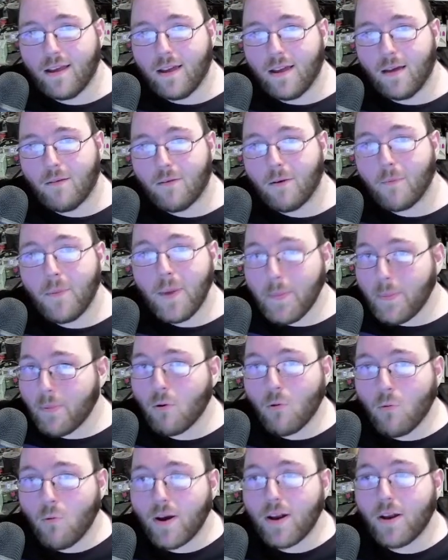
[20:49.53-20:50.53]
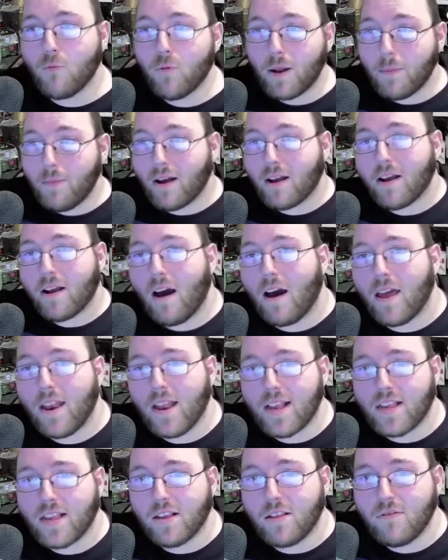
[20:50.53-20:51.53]
When people were wondering, what about con
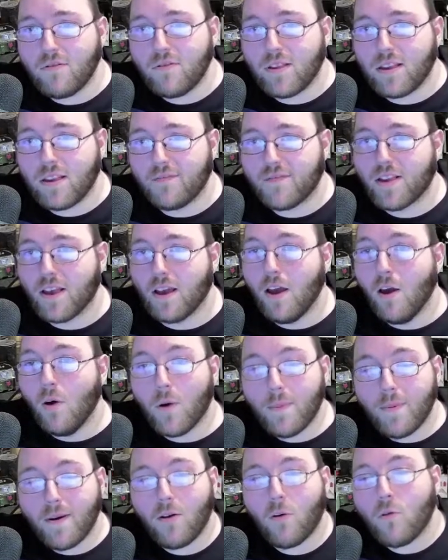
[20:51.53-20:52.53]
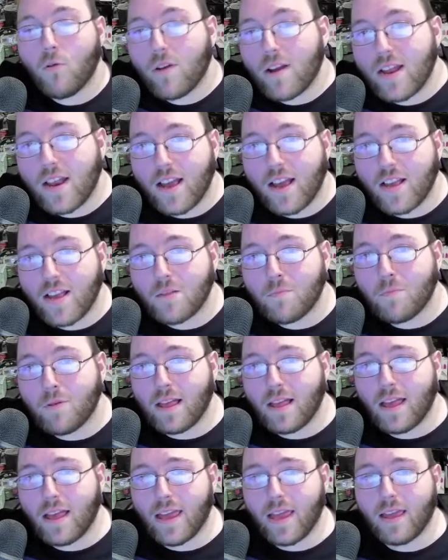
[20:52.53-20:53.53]
exclusives? What about organized
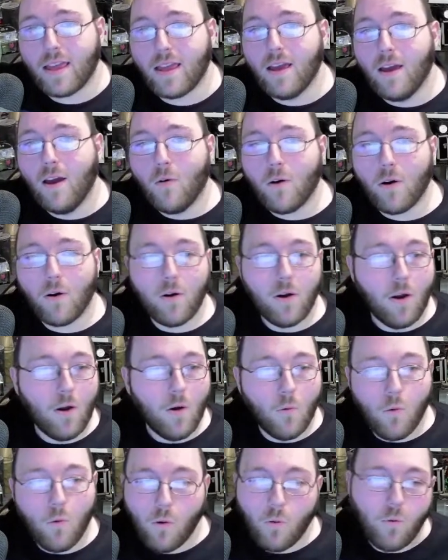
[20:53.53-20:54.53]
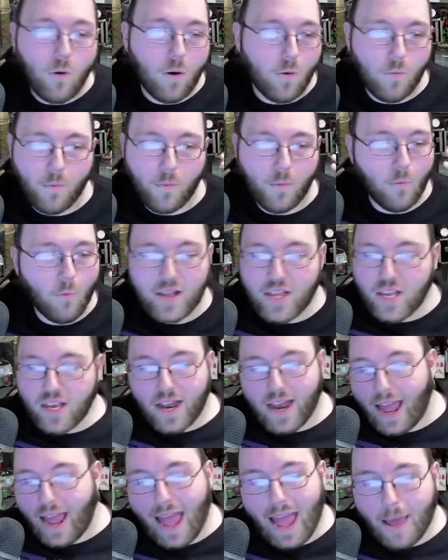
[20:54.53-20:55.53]
play? What, what, what's
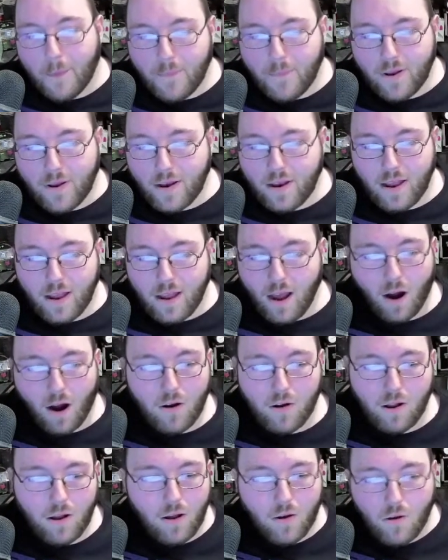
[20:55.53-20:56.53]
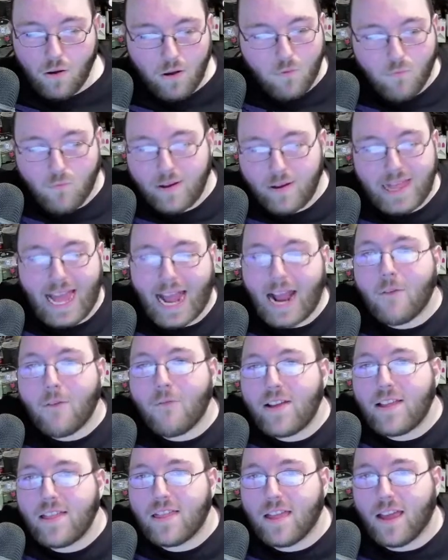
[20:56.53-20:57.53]
going to happen with
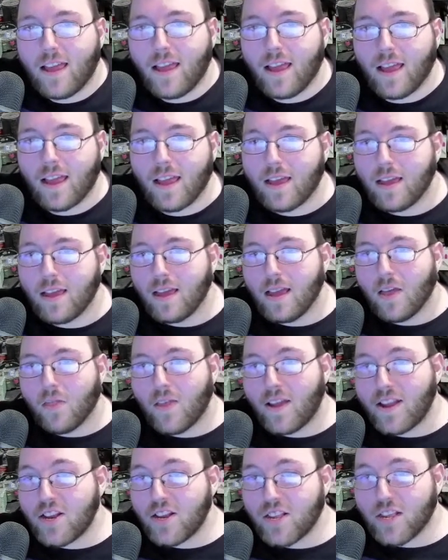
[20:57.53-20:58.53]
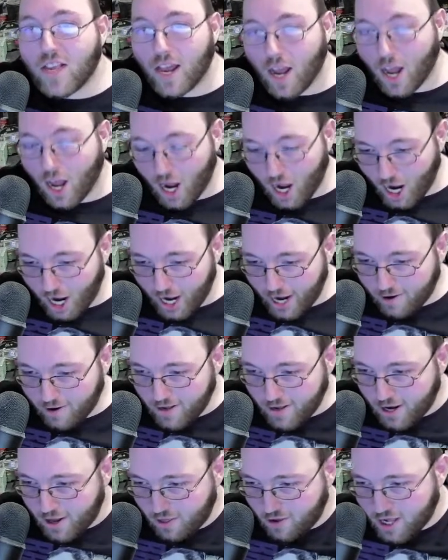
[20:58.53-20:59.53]
everything? They just said, hey, here's
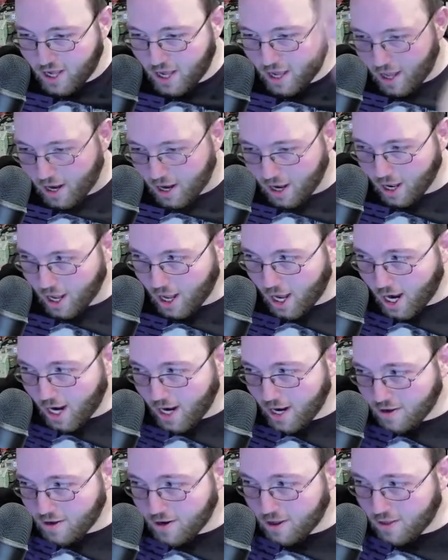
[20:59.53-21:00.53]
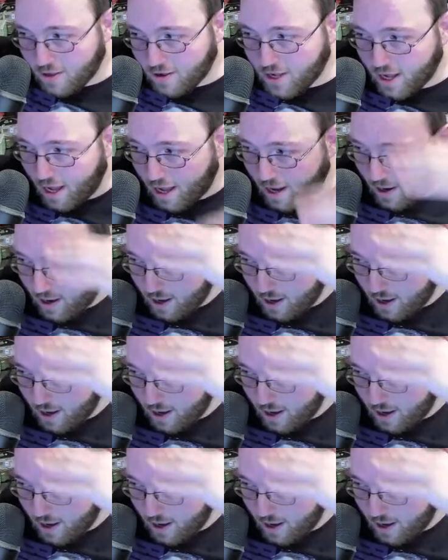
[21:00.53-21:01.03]
another set. Hey, here's another set.